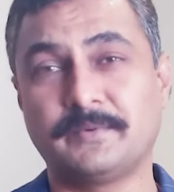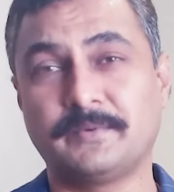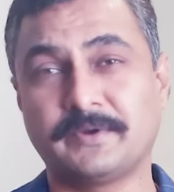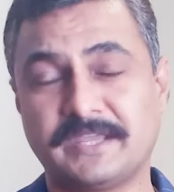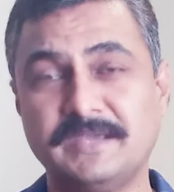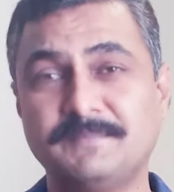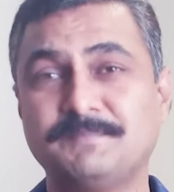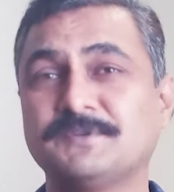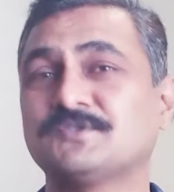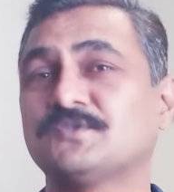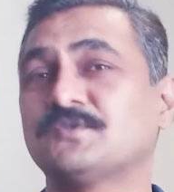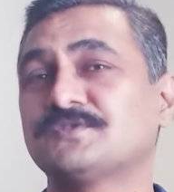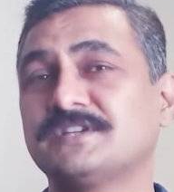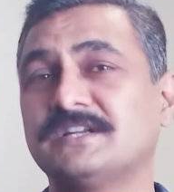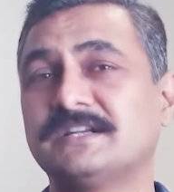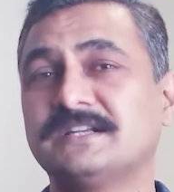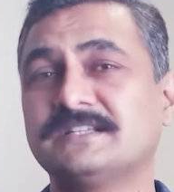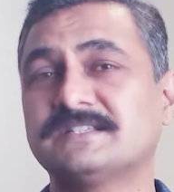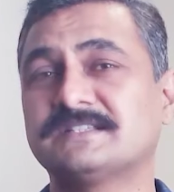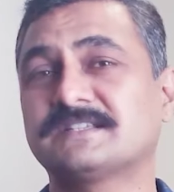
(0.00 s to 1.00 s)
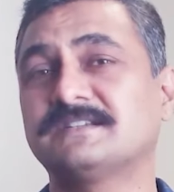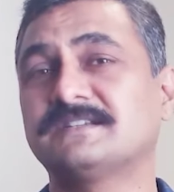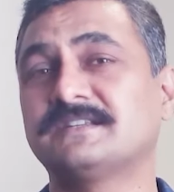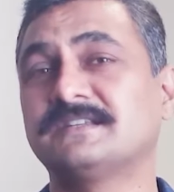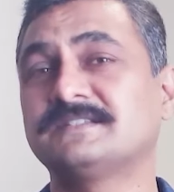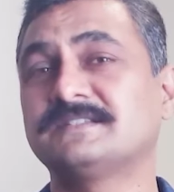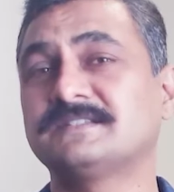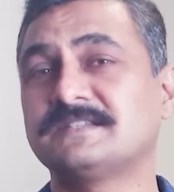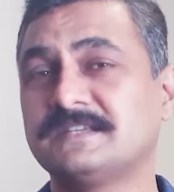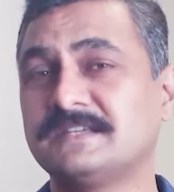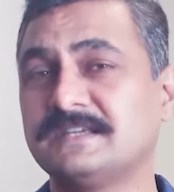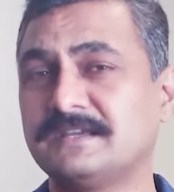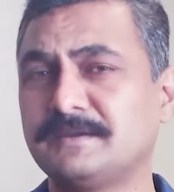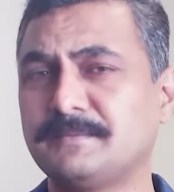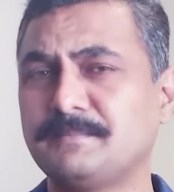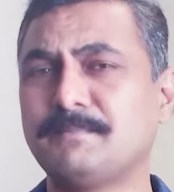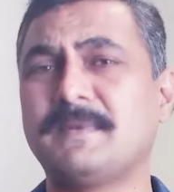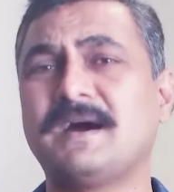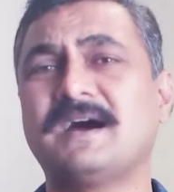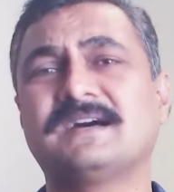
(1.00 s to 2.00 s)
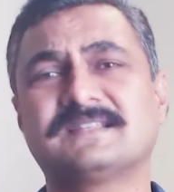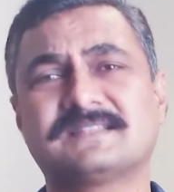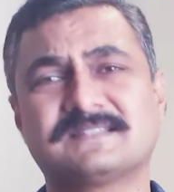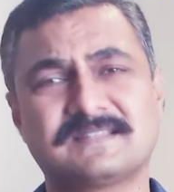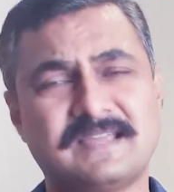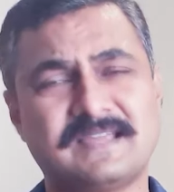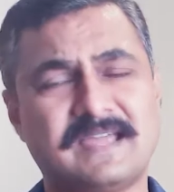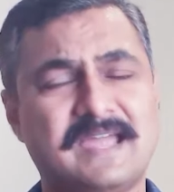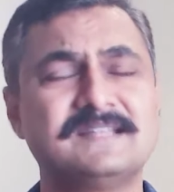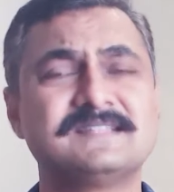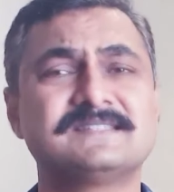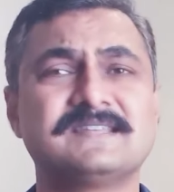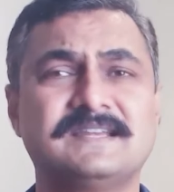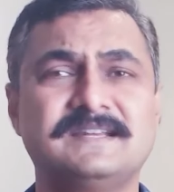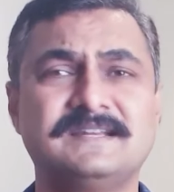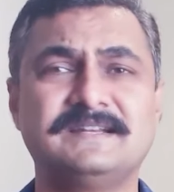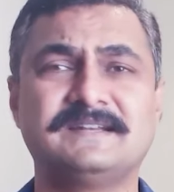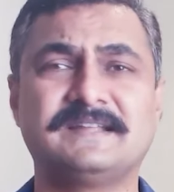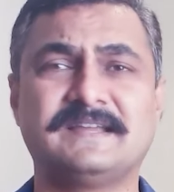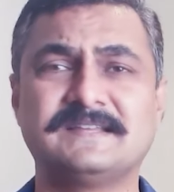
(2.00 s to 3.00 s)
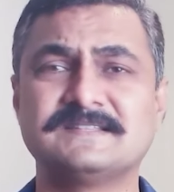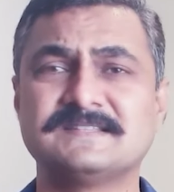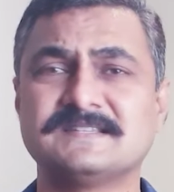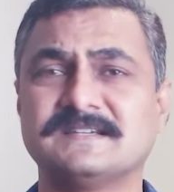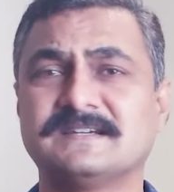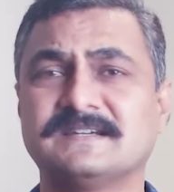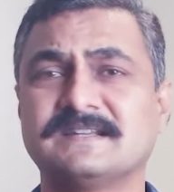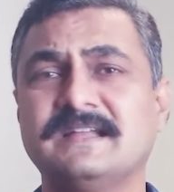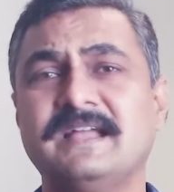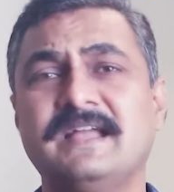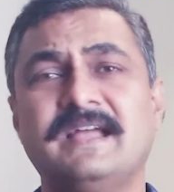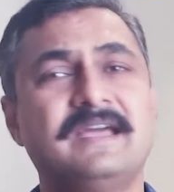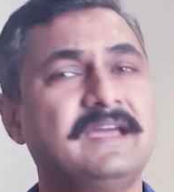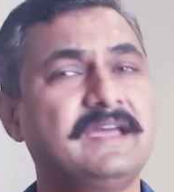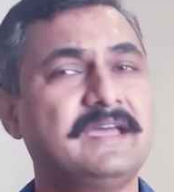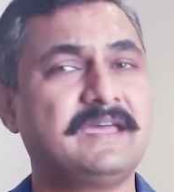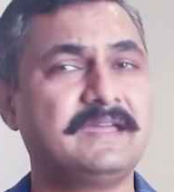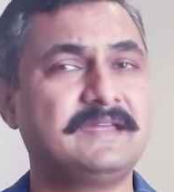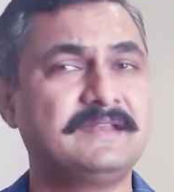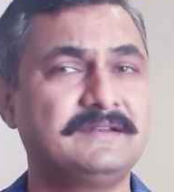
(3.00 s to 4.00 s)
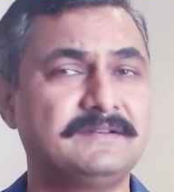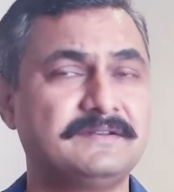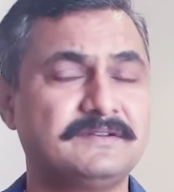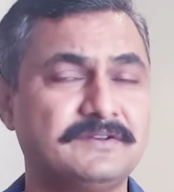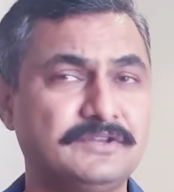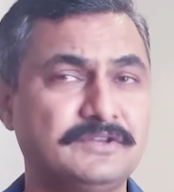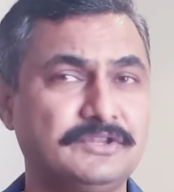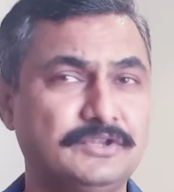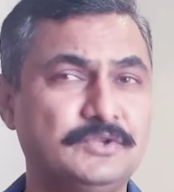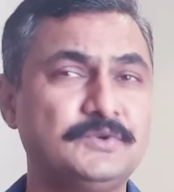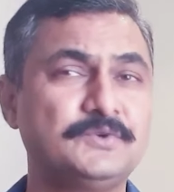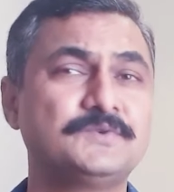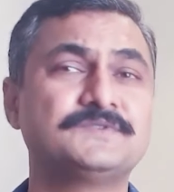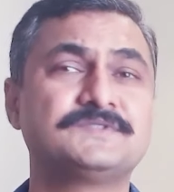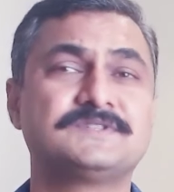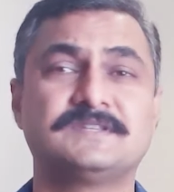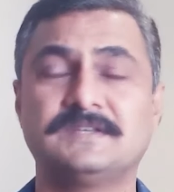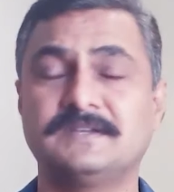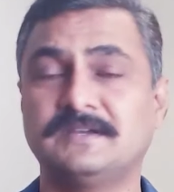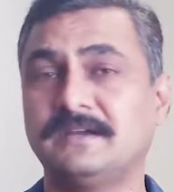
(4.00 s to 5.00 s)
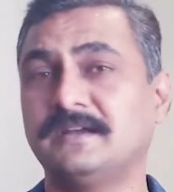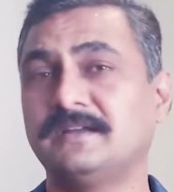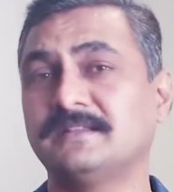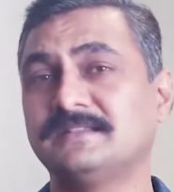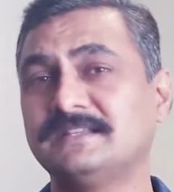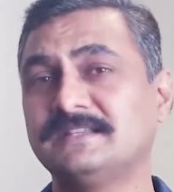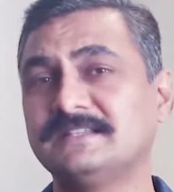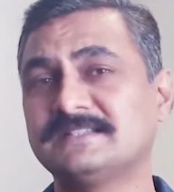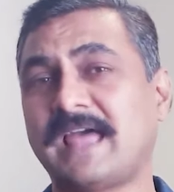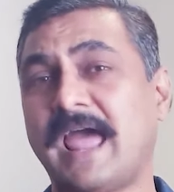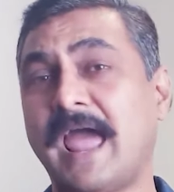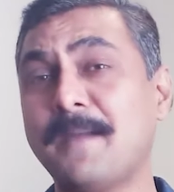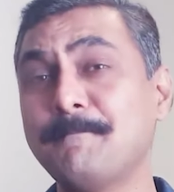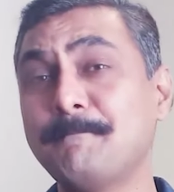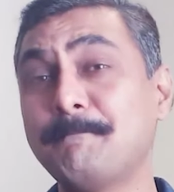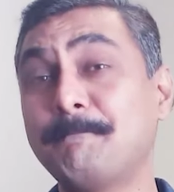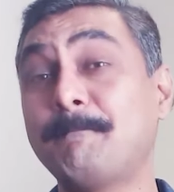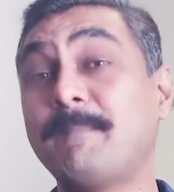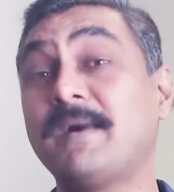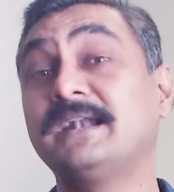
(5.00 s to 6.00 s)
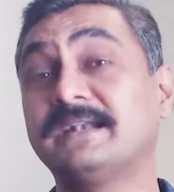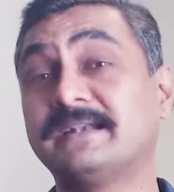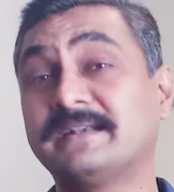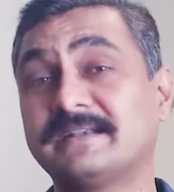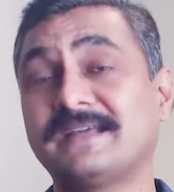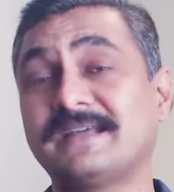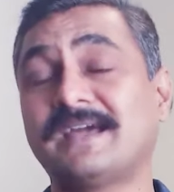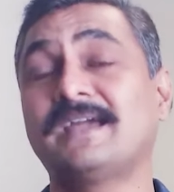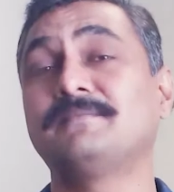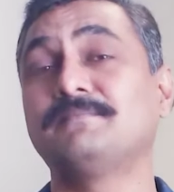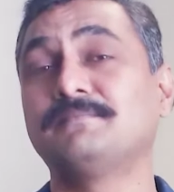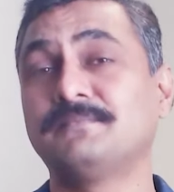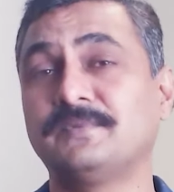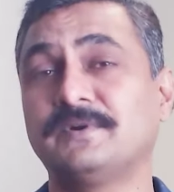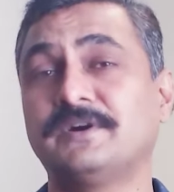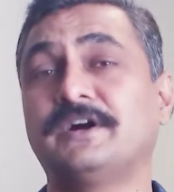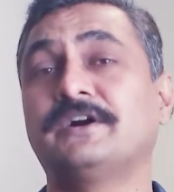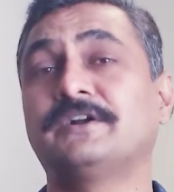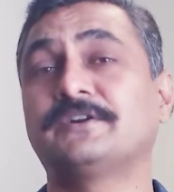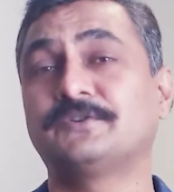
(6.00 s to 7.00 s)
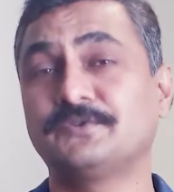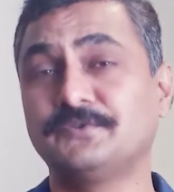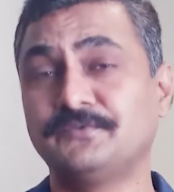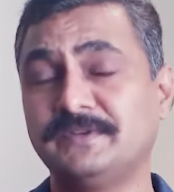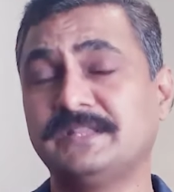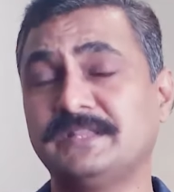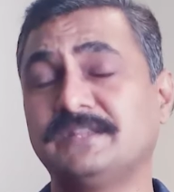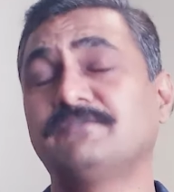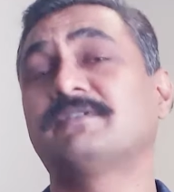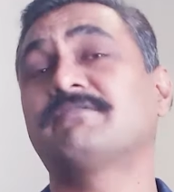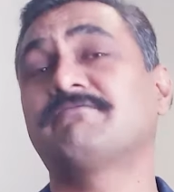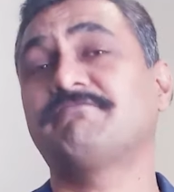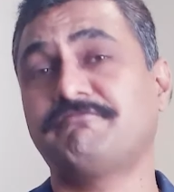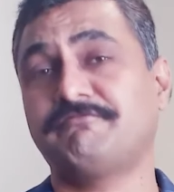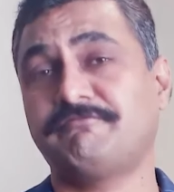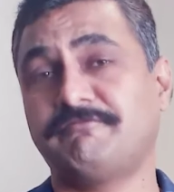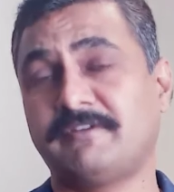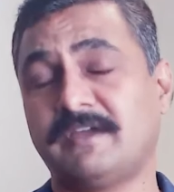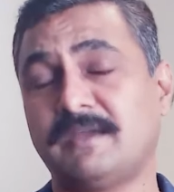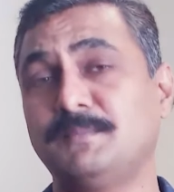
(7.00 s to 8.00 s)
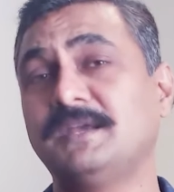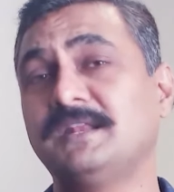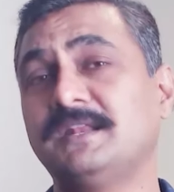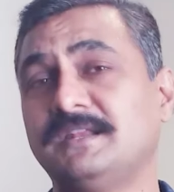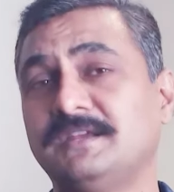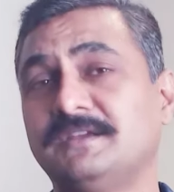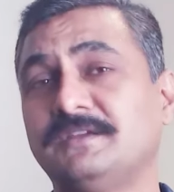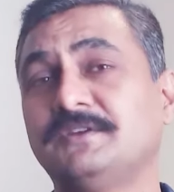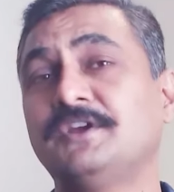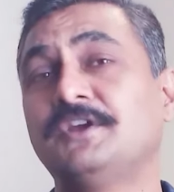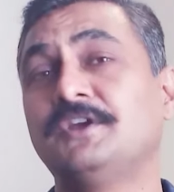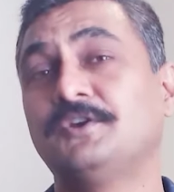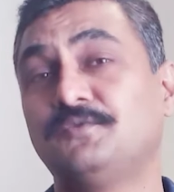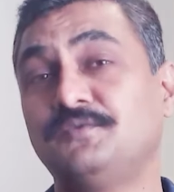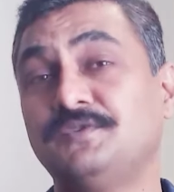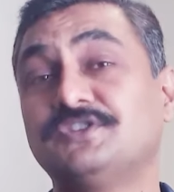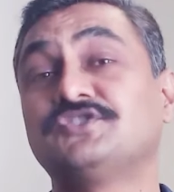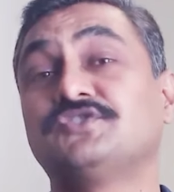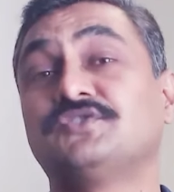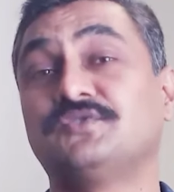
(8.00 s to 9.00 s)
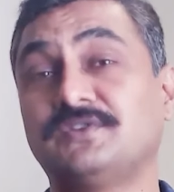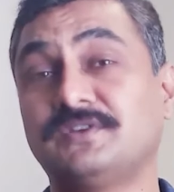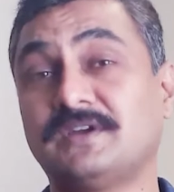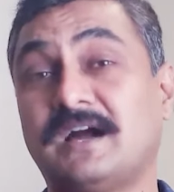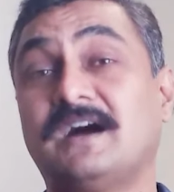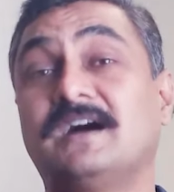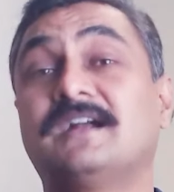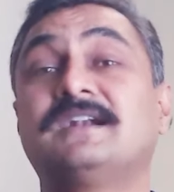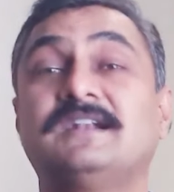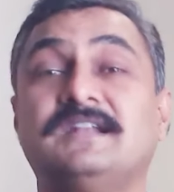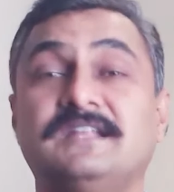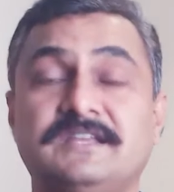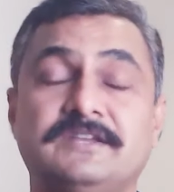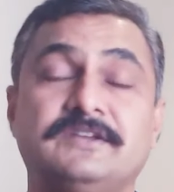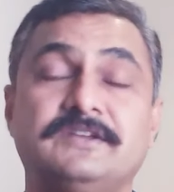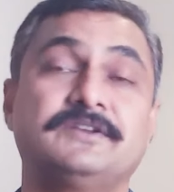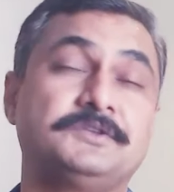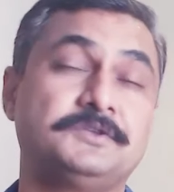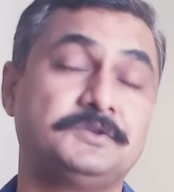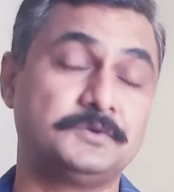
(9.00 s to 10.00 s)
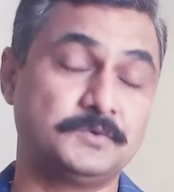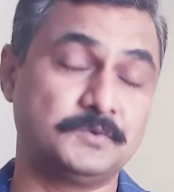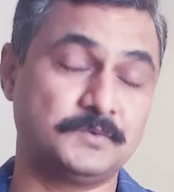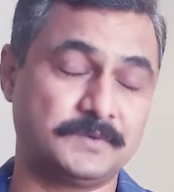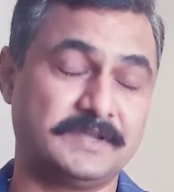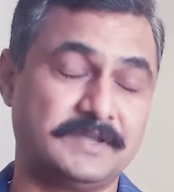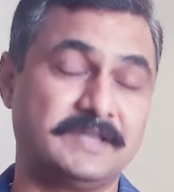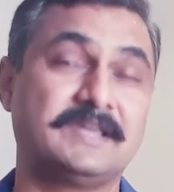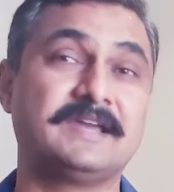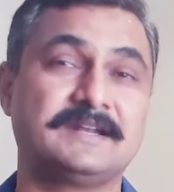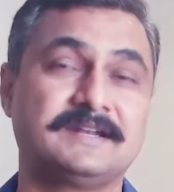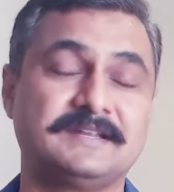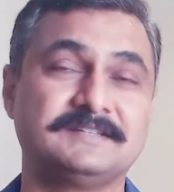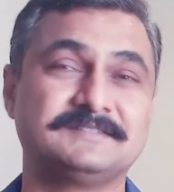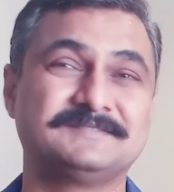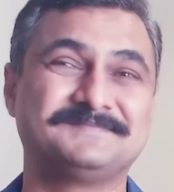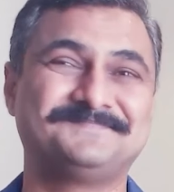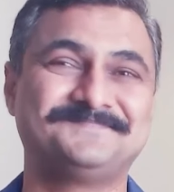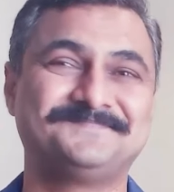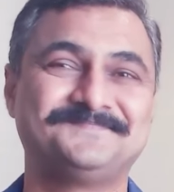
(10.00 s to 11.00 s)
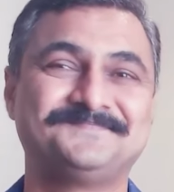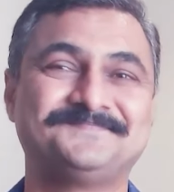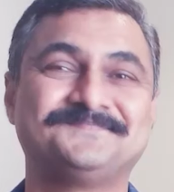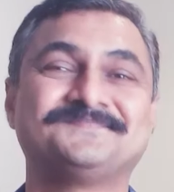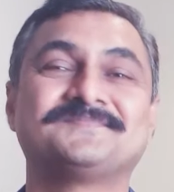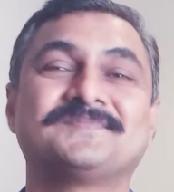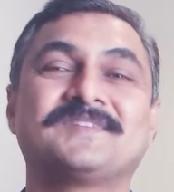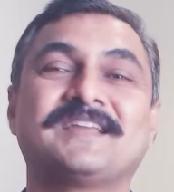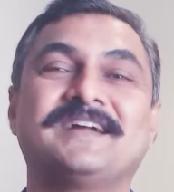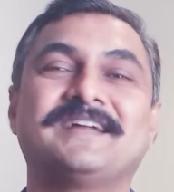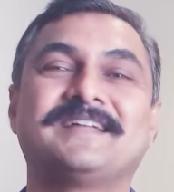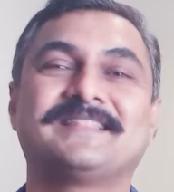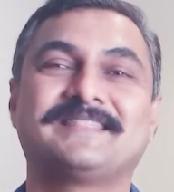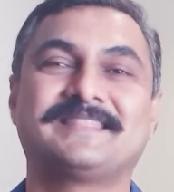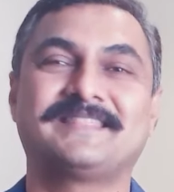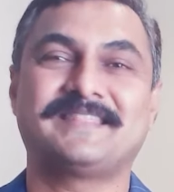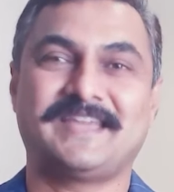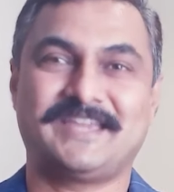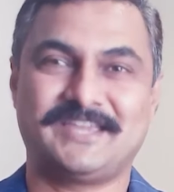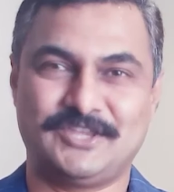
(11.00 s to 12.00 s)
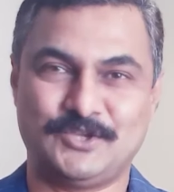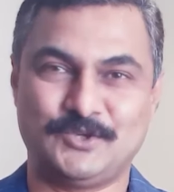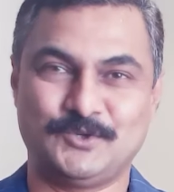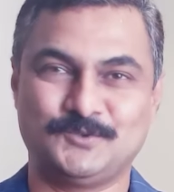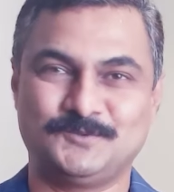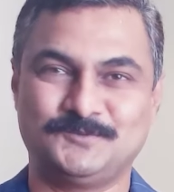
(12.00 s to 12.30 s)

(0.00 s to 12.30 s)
keep a social distancing, mask, hand sanitizer, and use this ample time to with your family, which hardly you get it. Thank you.